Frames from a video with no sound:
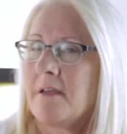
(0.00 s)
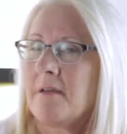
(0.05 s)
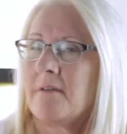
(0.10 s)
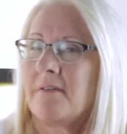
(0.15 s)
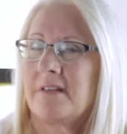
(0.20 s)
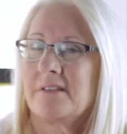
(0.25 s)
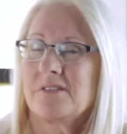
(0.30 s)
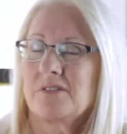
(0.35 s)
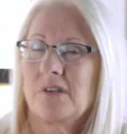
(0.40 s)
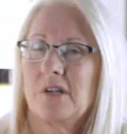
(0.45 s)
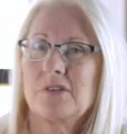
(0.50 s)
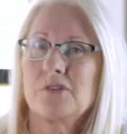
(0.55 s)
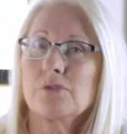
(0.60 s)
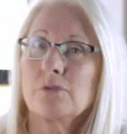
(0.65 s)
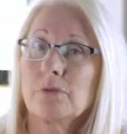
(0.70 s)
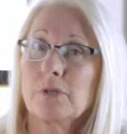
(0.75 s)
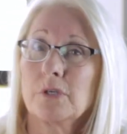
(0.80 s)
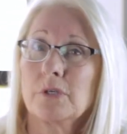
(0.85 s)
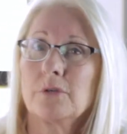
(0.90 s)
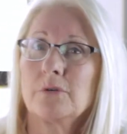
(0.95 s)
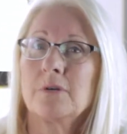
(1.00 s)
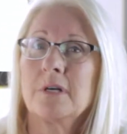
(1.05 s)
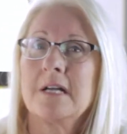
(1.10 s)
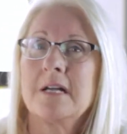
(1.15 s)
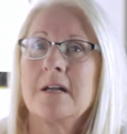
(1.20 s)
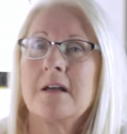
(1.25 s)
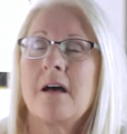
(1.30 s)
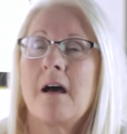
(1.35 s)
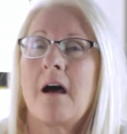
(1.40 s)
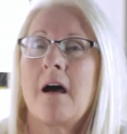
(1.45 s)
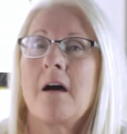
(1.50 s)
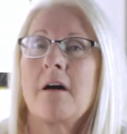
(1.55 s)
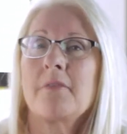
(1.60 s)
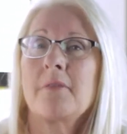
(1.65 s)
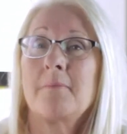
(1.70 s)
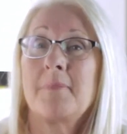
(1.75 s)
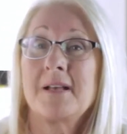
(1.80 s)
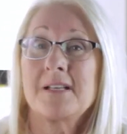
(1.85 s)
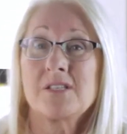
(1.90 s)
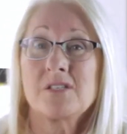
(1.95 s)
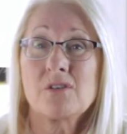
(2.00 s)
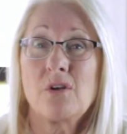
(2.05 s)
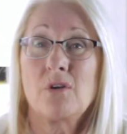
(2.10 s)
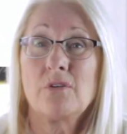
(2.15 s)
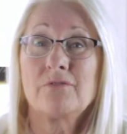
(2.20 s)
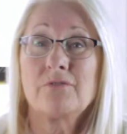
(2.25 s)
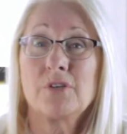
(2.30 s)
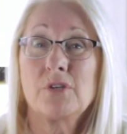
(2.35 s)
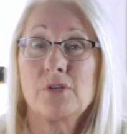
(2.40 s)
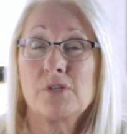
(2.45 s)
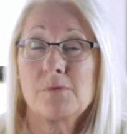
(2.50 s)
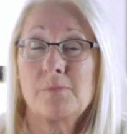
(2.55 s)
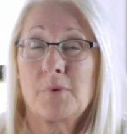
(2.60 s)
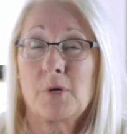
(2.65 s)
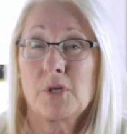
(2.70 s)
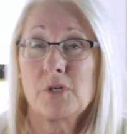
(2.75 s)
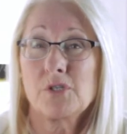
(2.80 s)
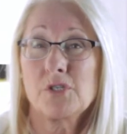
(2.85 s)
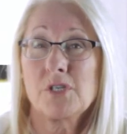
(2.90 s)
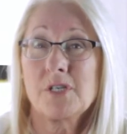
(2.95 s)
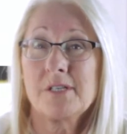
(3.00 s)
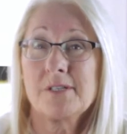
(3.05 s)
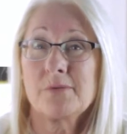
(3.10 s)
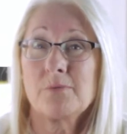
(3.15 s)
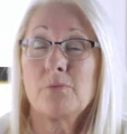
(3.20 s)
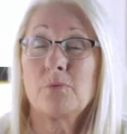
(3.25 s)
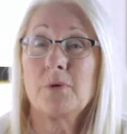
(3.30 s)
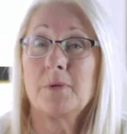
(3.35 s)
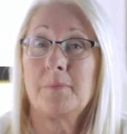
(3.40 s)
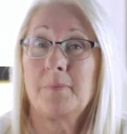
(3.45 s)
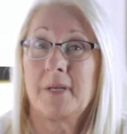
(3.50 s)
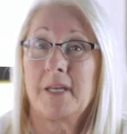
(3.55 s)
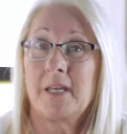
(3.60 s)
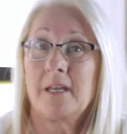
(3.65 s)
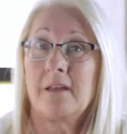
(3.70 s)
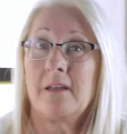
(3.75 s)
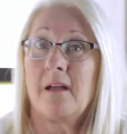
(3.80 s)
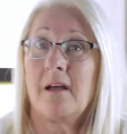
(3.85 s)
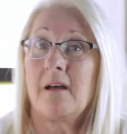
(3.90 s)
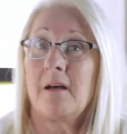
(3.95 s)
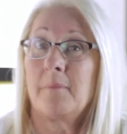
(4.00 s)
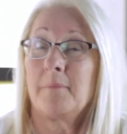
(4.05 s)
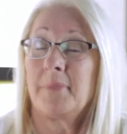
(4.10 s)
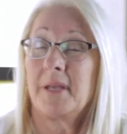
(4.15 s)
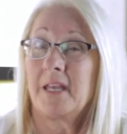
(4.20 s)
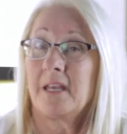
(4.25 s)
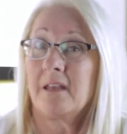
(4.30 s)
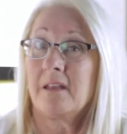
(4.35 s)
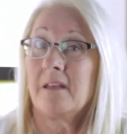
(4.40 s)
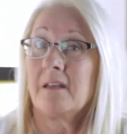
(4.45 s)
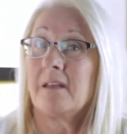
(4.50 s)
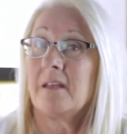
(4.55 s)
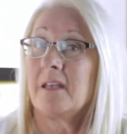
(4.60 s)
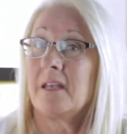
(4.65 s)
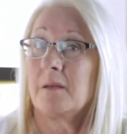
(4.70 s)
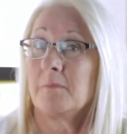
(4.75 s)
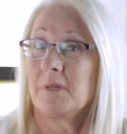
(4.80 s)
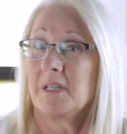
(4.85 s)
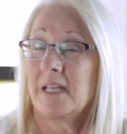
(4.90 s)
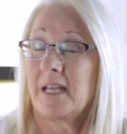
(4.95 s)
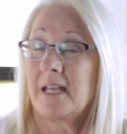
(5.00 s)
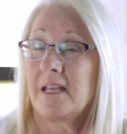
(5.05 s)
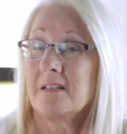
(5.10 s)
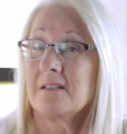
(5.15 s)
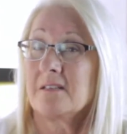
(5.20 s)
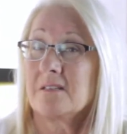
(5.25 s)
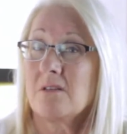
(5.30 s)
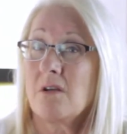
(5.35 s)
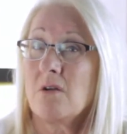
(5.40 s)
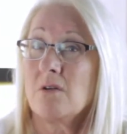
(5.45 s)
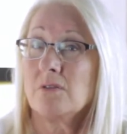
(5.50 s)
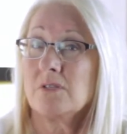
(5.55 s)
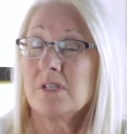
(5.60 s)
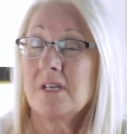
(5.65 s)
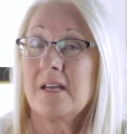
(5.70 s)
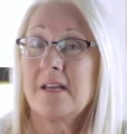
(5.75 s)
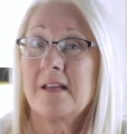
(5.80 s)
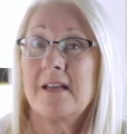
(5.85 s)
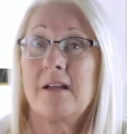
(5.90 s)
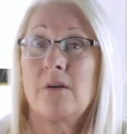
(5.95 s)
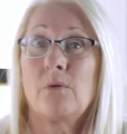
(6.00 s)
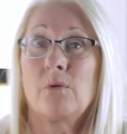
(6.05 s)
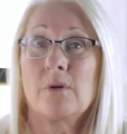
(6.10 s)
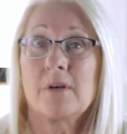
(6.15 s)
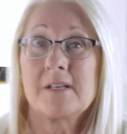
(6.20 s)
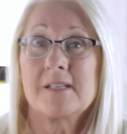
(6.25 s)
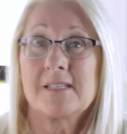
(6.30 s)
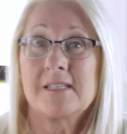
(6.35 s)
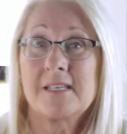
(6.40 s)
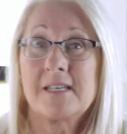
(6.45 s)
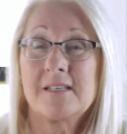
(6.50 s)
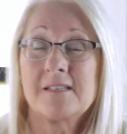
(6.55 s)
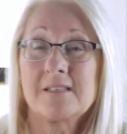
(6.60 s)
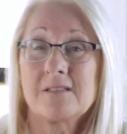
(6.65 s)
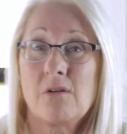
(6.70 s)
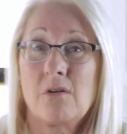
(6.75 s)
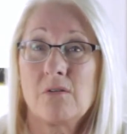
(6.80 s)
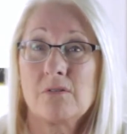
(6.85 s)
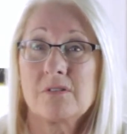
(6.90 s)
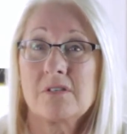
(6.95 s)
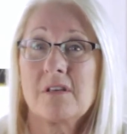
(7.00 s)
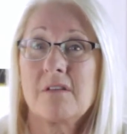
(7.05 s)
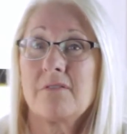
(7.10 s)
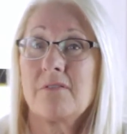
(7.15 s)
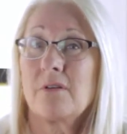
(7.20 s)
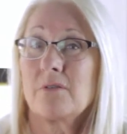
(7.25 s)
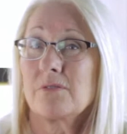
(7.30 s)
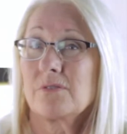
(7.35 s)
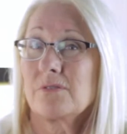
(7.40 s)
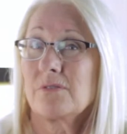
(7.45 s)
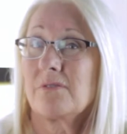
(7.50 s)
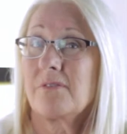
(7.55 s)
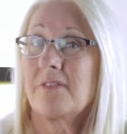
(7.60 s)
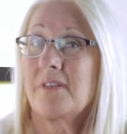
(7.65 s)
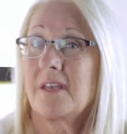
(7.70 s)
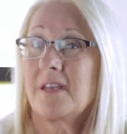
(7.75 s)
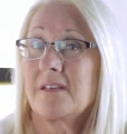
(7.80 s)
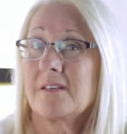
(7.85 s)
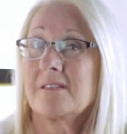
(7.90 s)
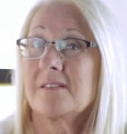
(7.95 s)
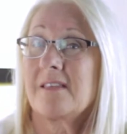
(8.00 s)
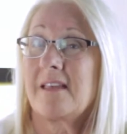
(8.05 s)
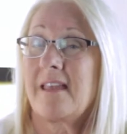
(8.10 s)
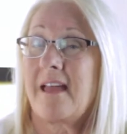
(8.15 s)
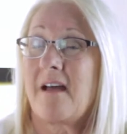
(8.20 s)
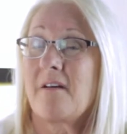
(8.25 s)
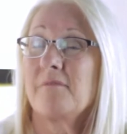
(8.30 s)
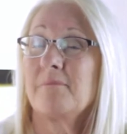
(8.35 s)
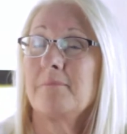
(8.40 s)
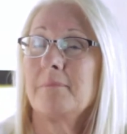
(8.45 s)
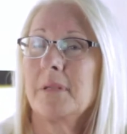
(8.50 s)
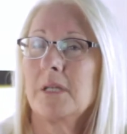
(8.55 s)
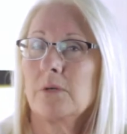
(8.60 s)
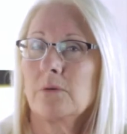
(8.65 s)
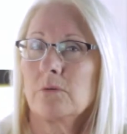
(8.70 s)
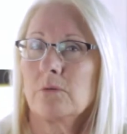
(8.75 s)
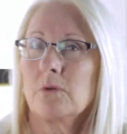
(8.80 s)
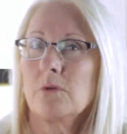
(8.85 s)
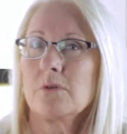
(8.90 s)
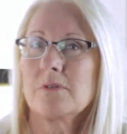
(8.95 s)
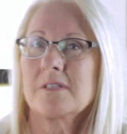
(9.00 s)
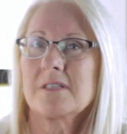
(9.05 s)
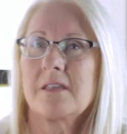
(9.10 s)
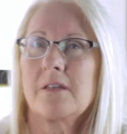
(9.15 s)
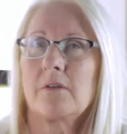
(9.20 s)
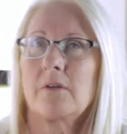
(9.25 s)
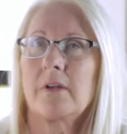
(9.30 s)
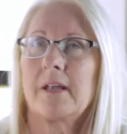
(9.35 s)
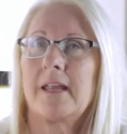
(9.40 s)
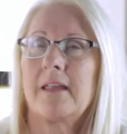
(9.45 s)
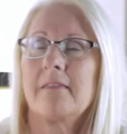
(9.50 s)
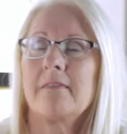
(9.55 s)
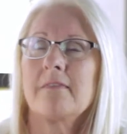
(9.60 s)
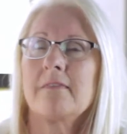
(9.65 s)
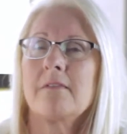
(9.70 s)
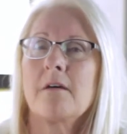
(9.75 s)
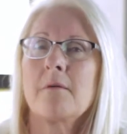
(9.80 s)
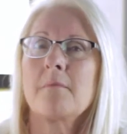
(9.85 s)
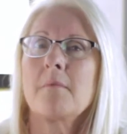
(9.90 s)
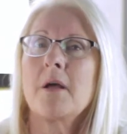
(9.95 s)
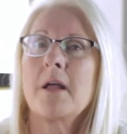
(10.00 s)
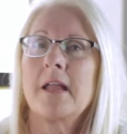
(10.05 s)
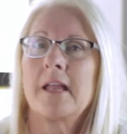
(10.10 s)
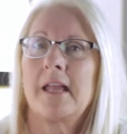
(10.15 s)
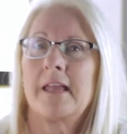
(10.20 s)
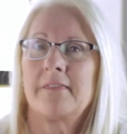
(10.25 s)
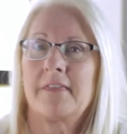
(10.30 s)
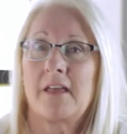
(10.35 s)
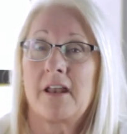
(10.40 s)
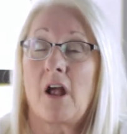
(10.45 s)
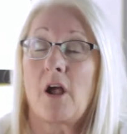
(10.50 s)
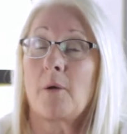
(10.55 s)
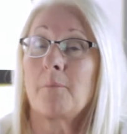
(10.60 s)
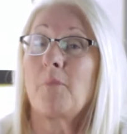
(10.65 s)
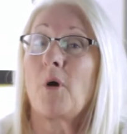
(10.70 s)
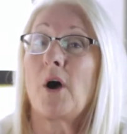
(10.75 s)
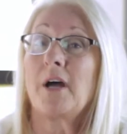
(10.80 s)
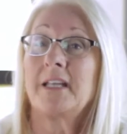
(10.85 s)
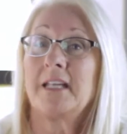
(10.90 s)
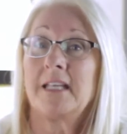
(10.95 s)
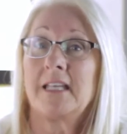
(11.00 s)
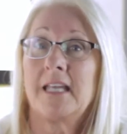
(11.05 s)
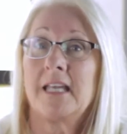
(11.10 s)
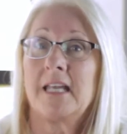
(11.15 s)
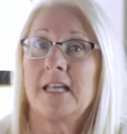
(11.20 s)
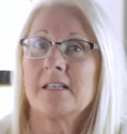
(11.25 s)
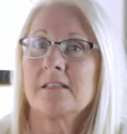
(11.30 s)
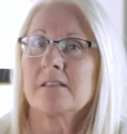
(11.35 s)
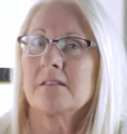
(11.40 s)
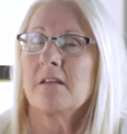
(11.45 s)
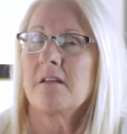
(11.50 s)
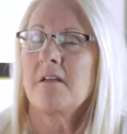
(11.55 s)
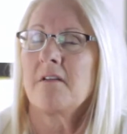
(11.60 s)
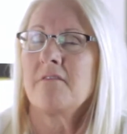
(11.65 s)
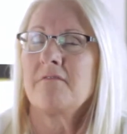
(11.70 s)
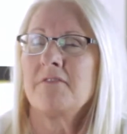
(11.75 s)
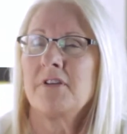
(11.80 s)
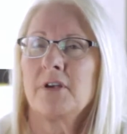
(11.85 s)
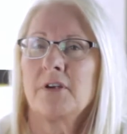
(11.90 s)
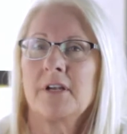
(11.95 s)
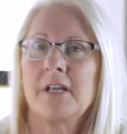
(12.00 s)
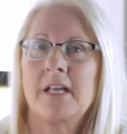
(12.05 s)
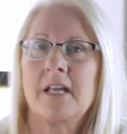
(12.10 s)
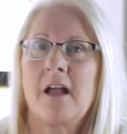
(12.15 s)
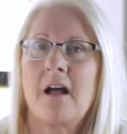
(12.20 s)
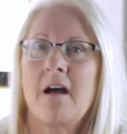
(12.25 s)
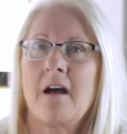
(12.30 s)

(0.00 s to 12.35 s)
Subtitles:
That's not true. The best salt for you to purchase would be pink Himalayan salt or a sea salt. Those are things that have minerals that are that our body needs, very